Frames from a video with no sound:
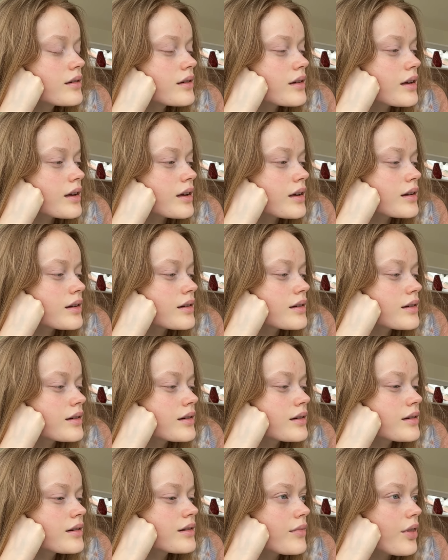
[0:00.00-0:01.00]
And
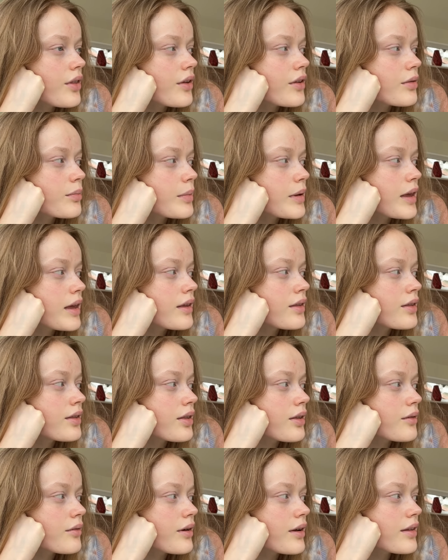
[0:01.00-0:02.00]
thus begins
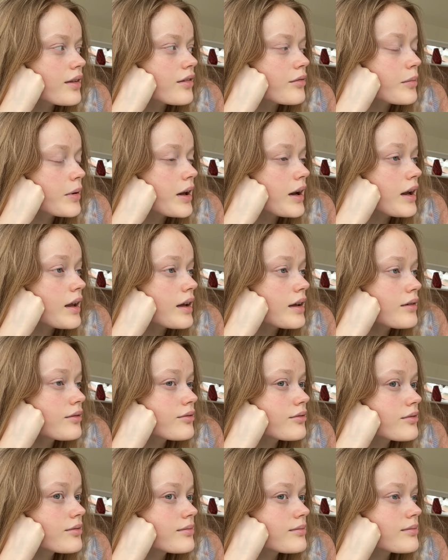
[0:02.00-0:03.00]
the rest of my
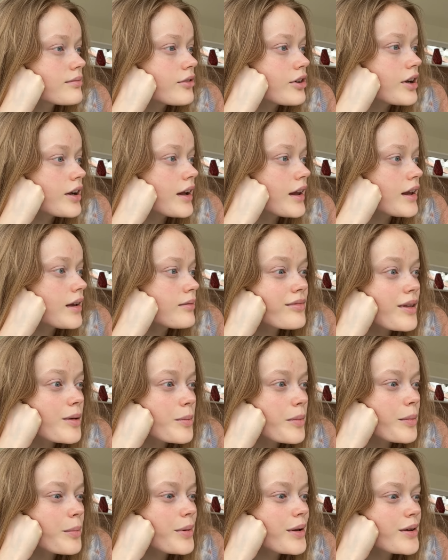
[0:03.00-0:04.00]
life, really. Am
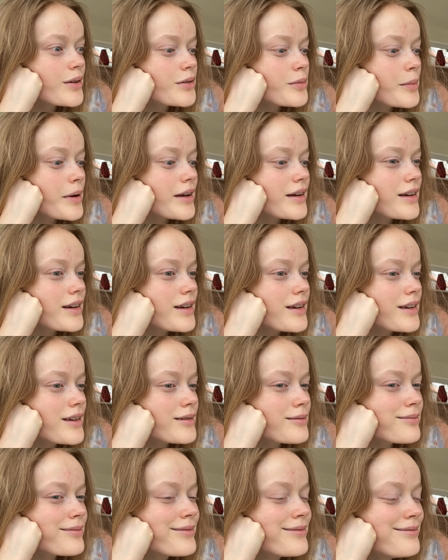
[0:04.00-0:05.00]
I being
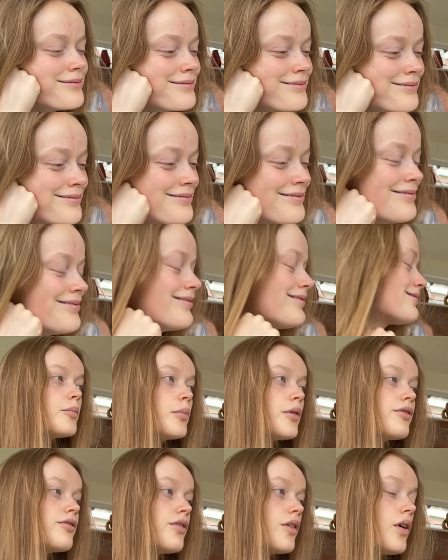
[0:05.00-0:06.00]
dramatic?
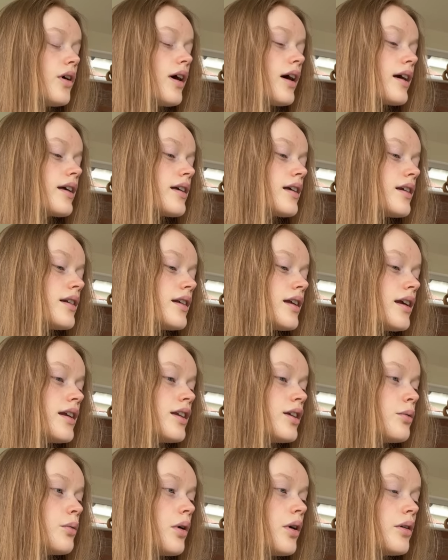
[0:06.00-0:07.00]
Before I
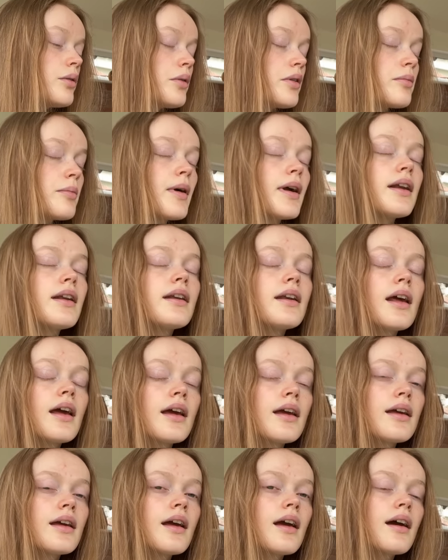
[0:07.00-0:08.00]
continue on with my
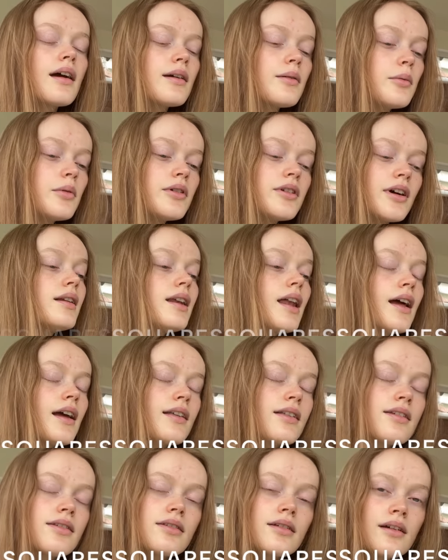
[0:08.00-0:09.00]
day, I would like
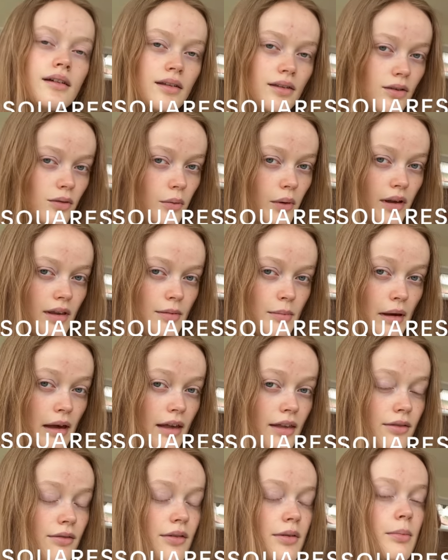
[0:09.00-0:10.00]
to thank
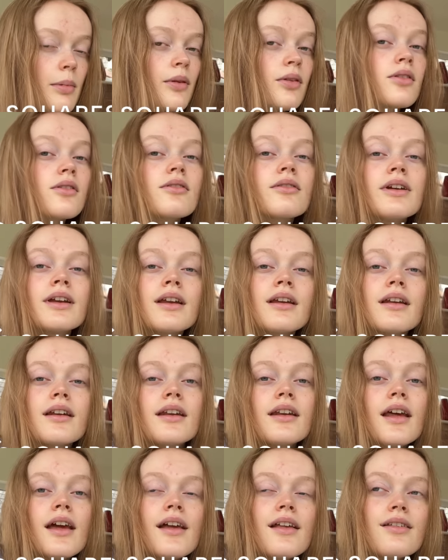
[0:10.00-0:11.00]
Squarespace for sponsoring
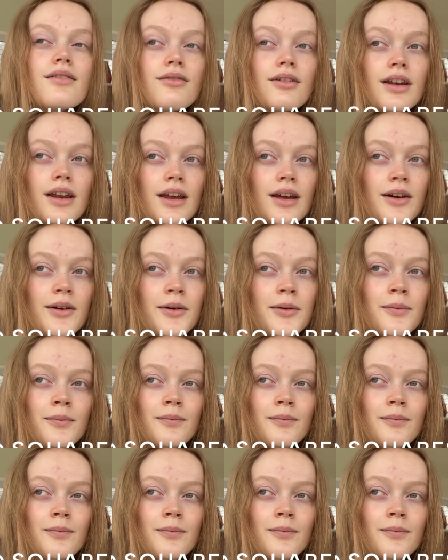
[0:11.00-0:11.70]
today's video.